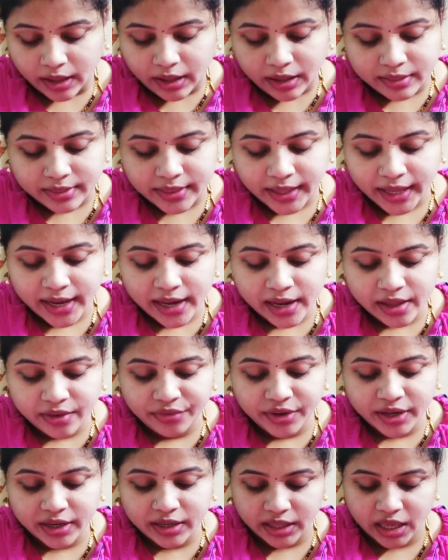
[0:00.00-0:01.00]
they lived
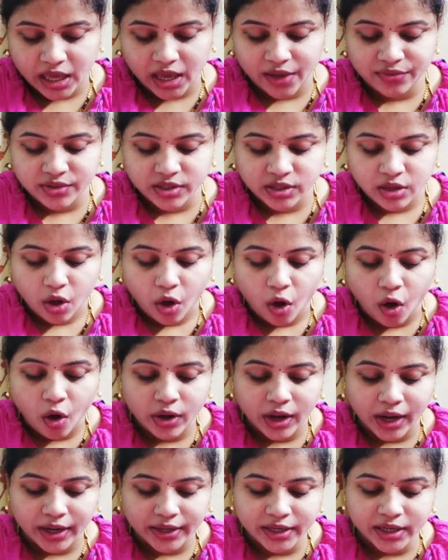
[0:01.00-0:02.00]
in caves or
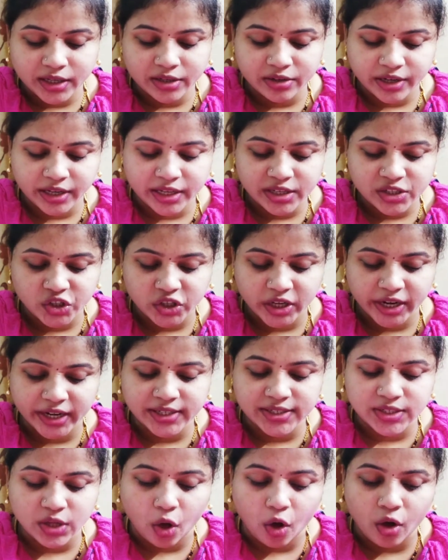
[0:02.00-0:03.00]
under tree
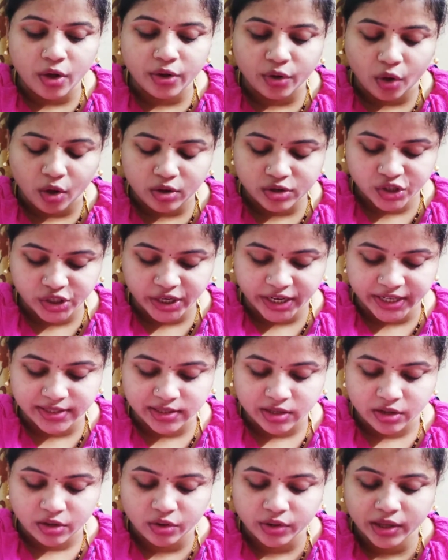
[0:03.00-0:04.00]
shades or rock shades.
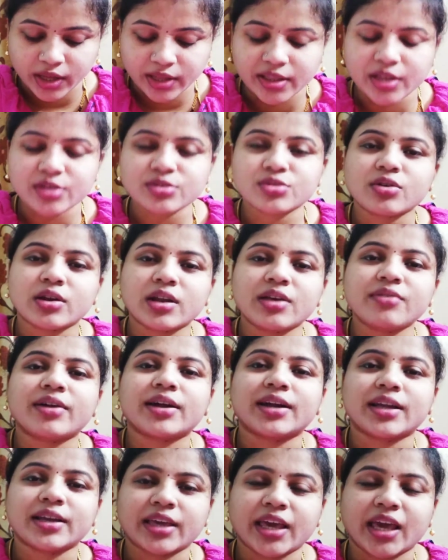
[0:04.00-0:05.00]
Okay, they used to live
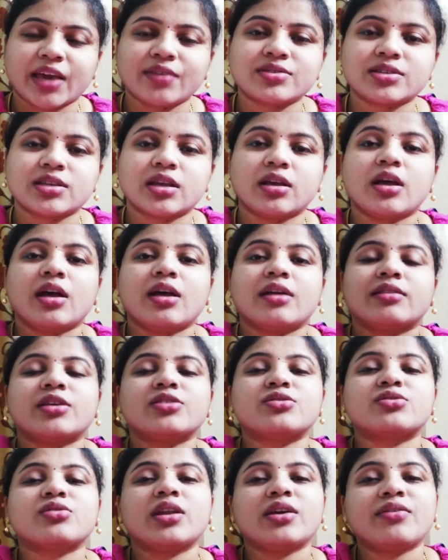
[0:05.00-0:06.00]
under caves. They used
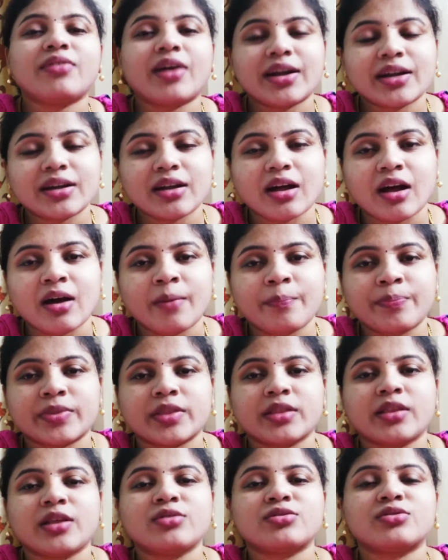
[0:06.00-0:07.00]
to live on
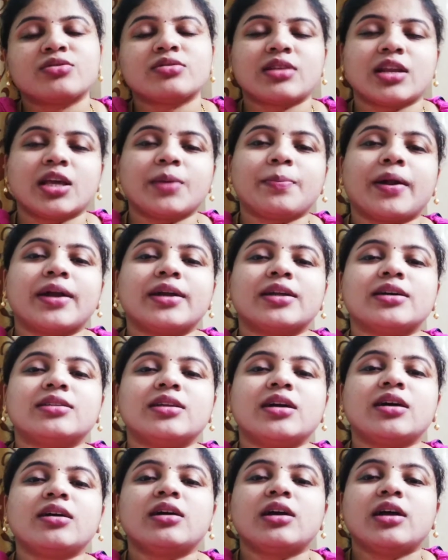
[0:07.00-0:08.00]
they used to sleep under
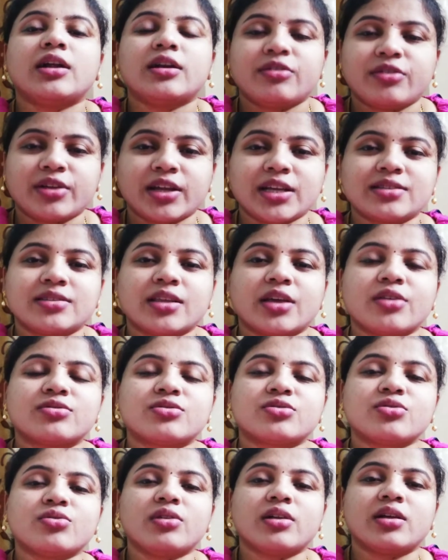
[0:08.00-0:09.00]
the trees. They used
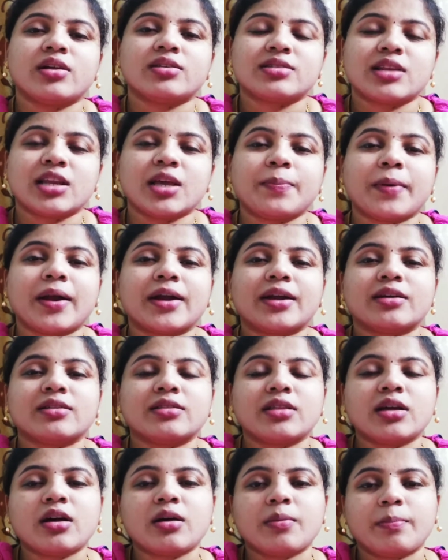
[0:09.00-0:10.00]
to sleep under
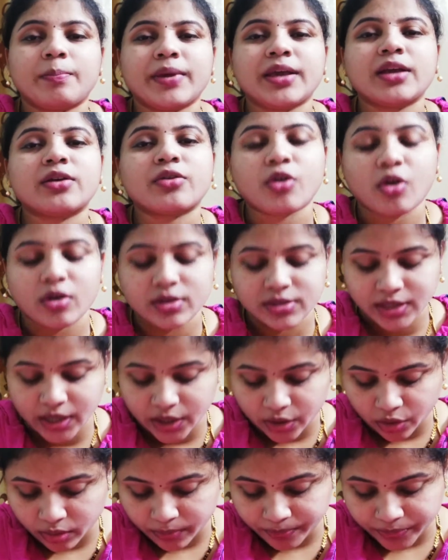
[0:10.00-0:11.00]
the big rocks and
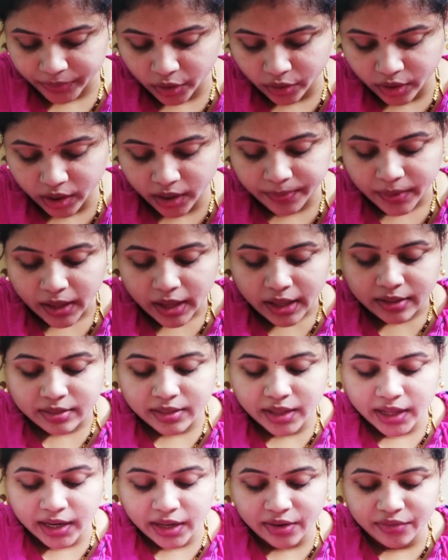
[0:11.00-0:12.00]
all. Okay,
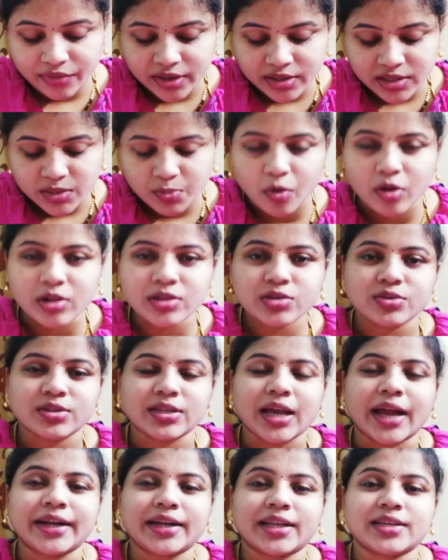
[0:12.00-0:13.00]
they lived in small
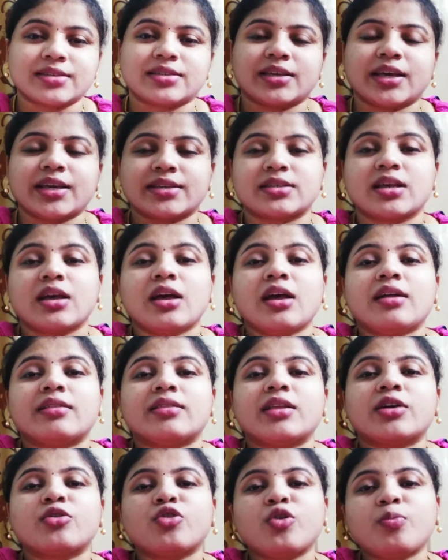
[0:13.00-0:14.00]
societies. Yes, the
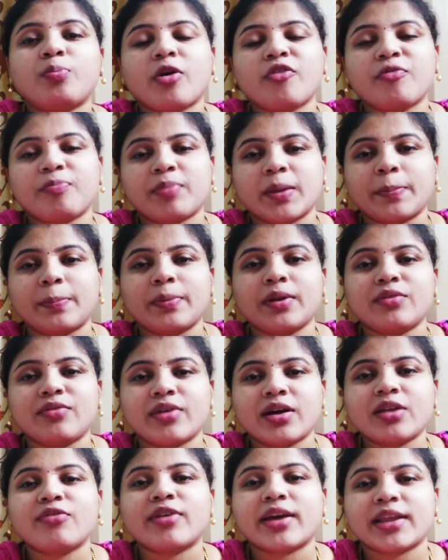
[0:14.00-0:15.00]
group of people were
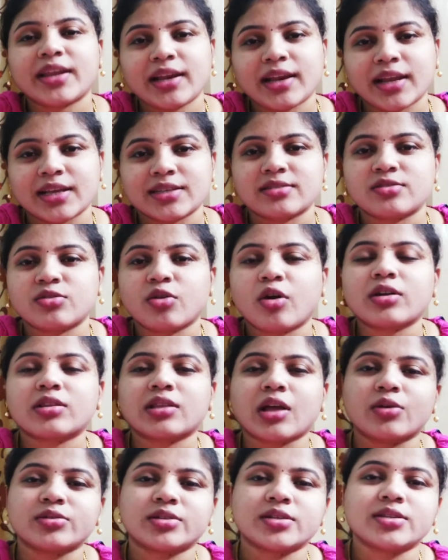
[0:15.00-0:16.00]
very less, not
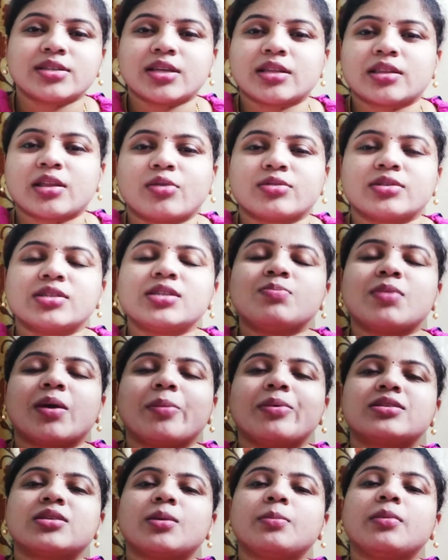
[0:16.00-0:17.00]
thousands and thousands, maybe
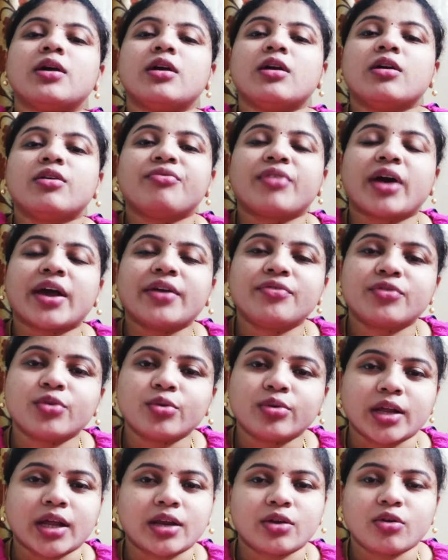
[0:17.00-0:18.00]
some 5 to
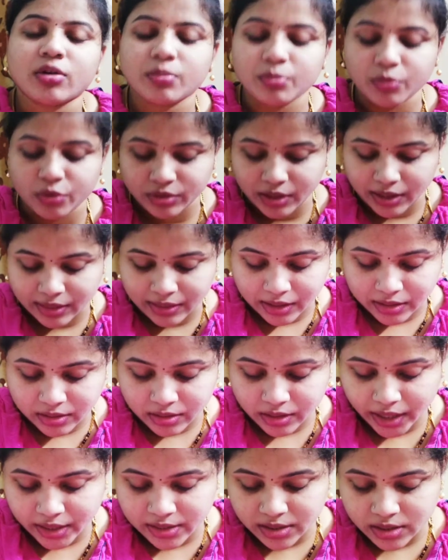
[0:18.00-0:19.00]
10, not more than that.
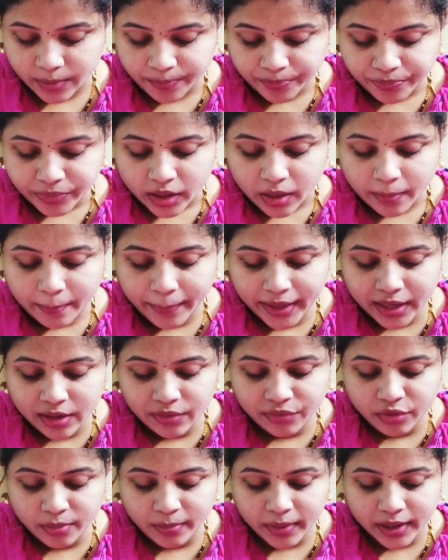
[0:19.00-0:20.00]
Next, men,
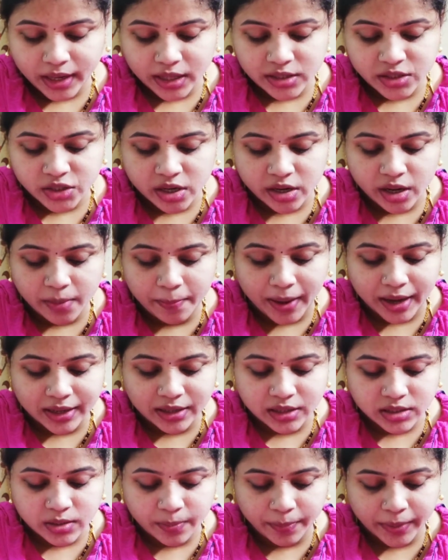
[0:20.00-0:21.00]
women and children
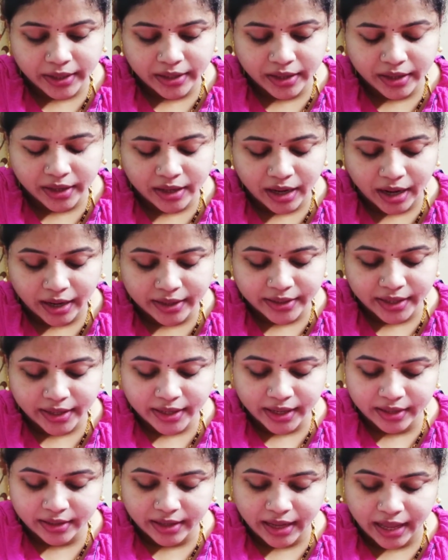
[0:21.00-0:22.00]
participated in hunting
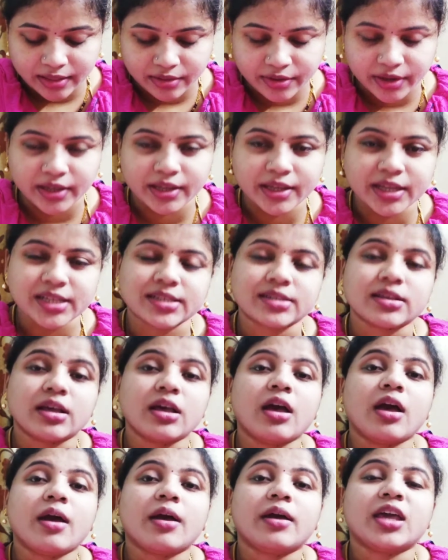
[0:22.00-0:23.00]
and gathering. Yes,
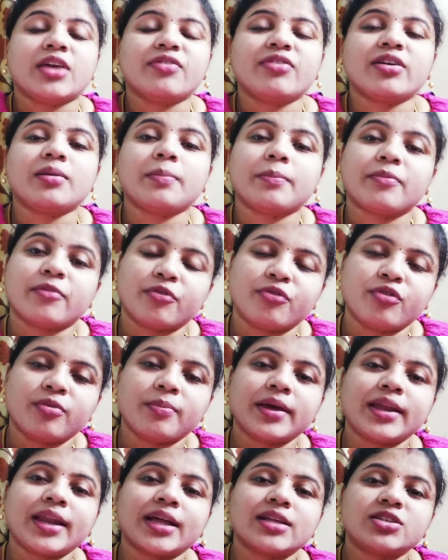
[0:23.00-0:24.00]
even
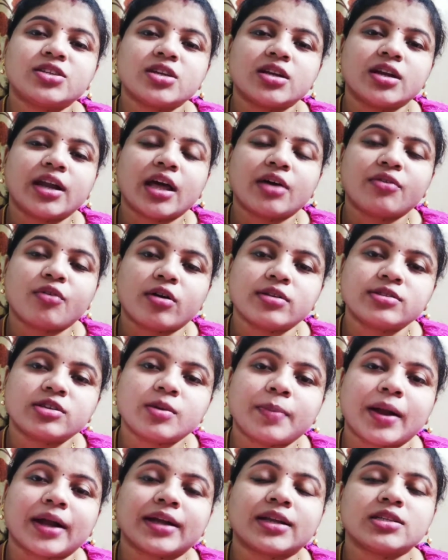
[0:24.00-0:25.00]
women and children have also
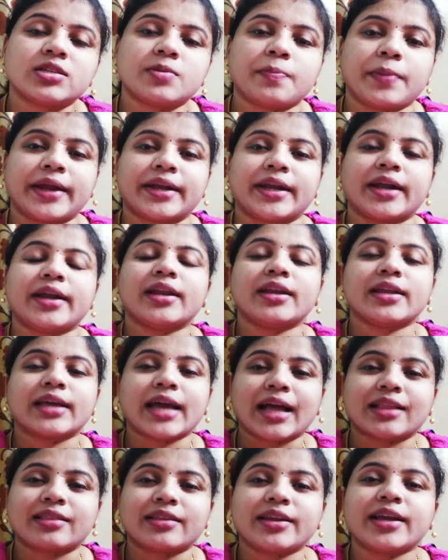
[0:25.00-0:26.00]
participated in
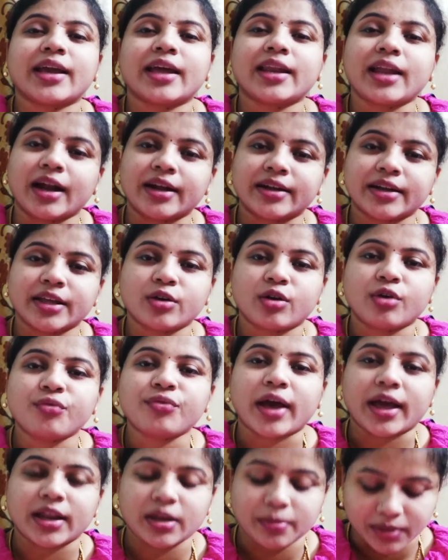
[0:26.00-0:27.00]
gathering and hunting of
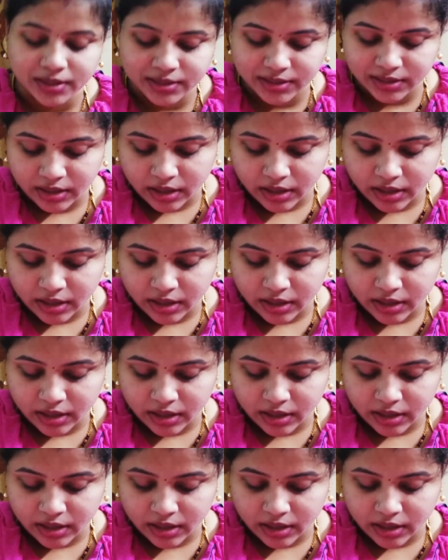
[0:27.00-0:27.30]
animals.